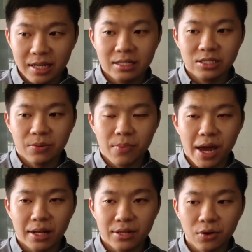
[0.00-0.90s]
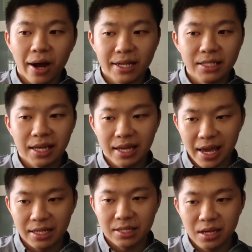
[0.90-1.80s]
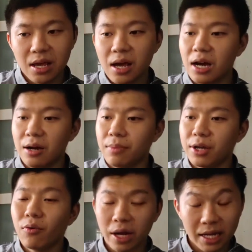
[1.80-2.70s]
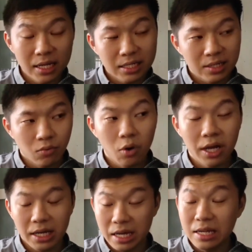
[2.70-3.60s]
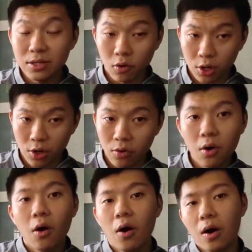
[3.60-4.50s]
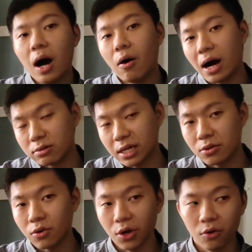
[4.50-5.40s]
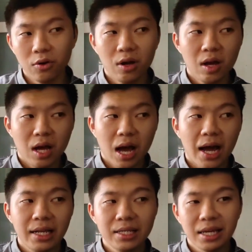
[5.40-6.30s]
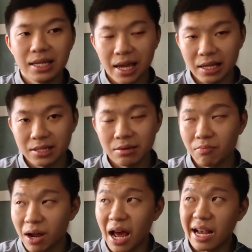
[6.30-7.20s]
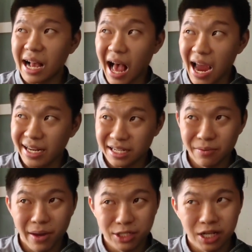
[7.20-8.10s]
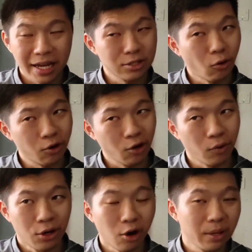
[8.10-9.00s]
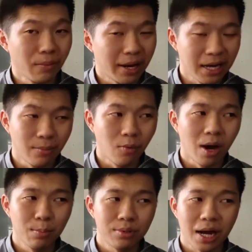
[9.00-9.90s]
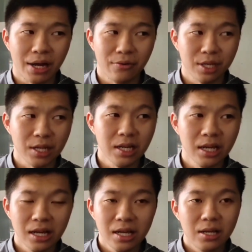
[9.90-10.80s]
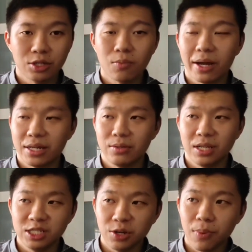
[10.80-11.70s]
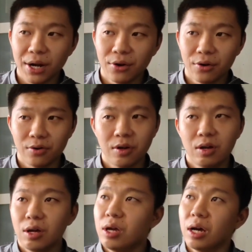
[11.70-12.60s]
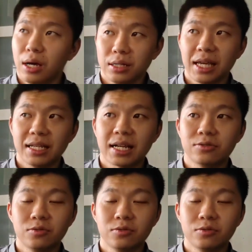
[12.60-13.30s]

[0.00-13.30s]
Japan? So I did say yes. Are you okay in working in Tokyo or outside Tokyo? I did say yes, but I kind of did mention like Tokyo would not be my number one priority. It's not my ichiban no sentaku.